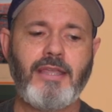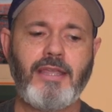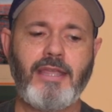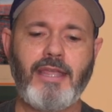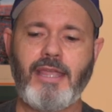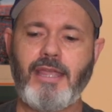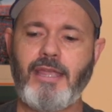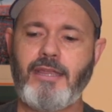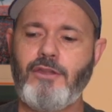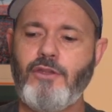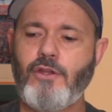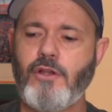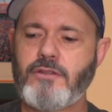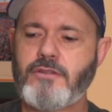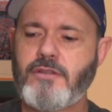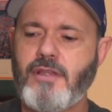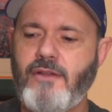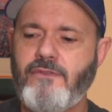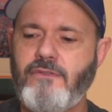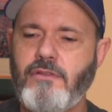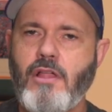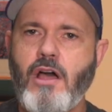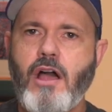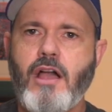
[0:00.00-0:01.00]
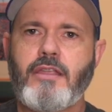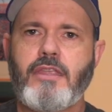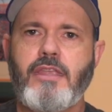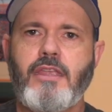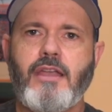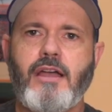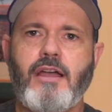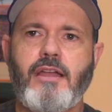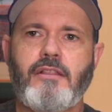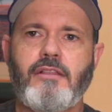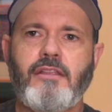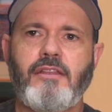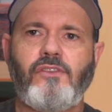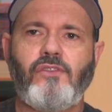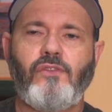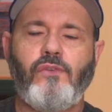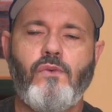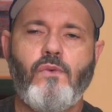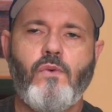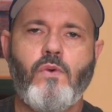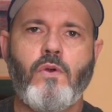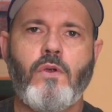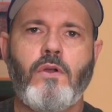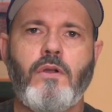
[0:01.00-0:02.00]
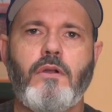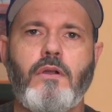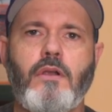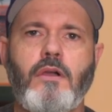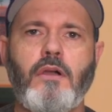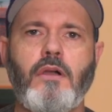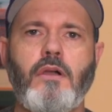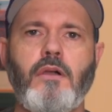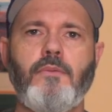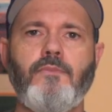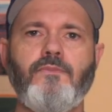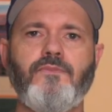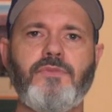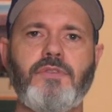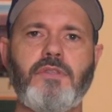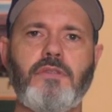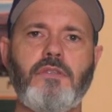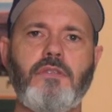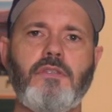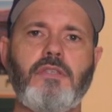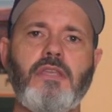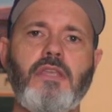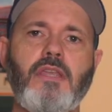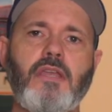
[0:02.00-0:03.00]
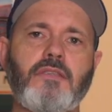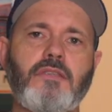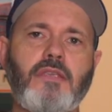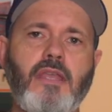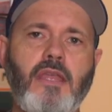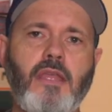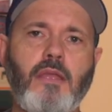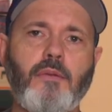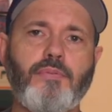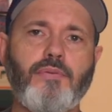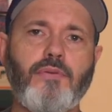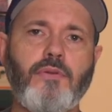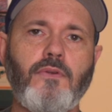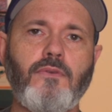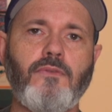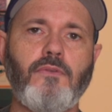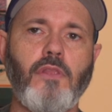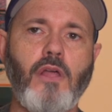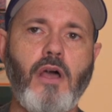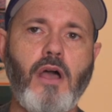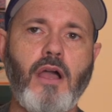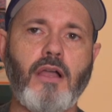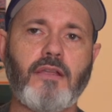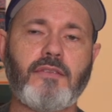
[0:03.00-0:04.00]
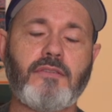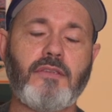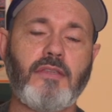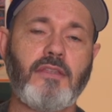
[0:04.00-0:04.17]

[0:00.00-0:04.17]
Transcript: And you also have locking eyelets for TSA approved locks.